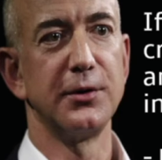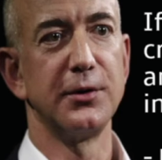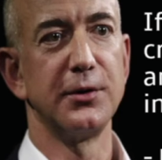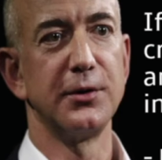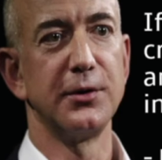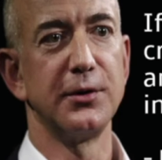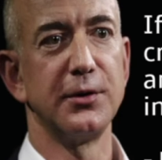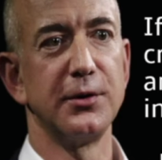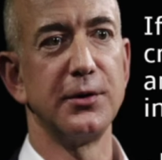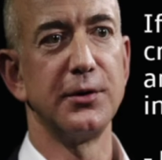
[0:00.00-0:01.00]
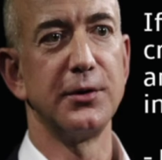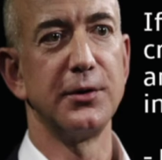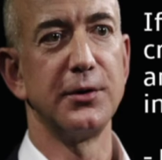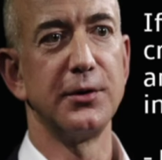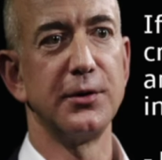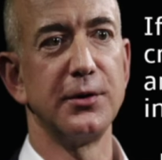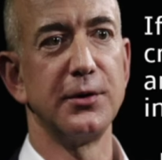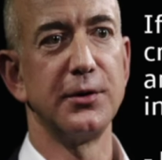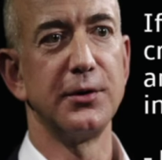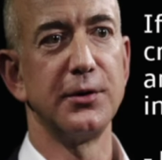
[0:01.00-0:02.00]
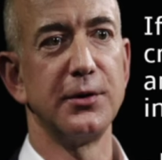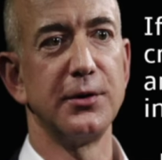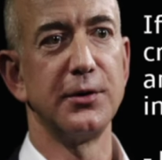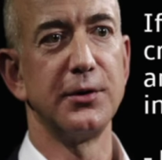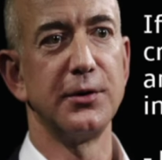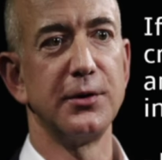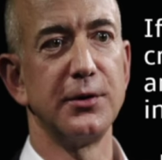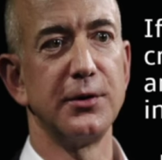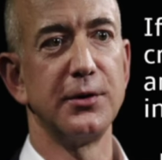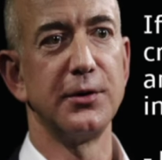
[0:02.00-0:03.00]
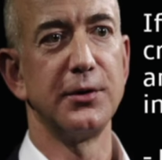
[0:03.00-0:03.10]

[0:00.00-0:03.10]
(silence)